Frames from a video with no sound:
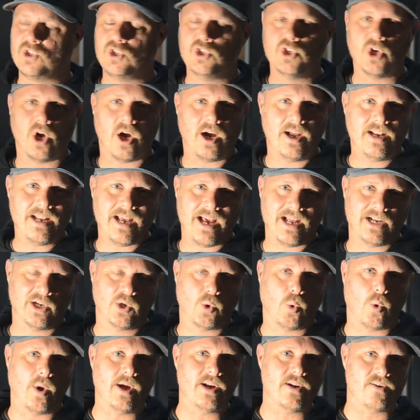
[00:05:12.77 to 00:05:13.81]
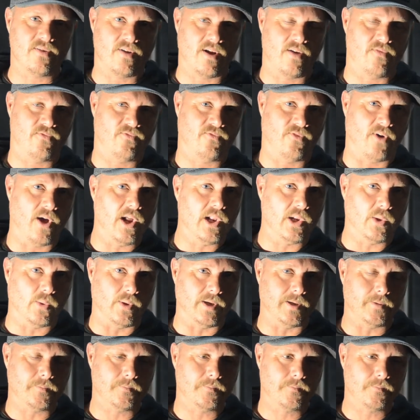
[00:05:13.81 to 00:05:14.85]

John had quite a, a following